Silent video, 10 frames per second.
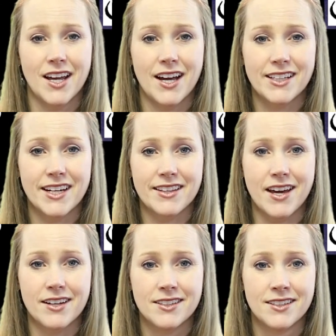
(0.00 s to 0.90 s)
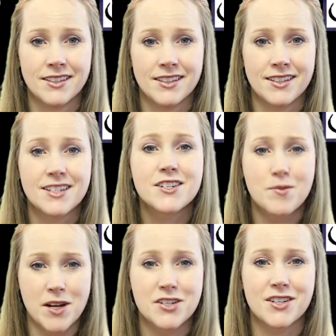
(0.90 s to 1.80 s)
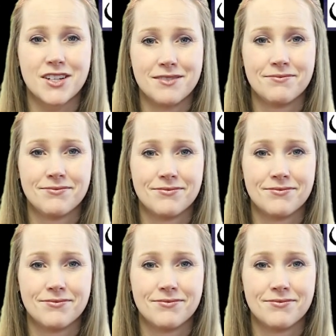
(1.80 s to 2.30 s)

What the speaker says: I like that. Shabbat Shalom.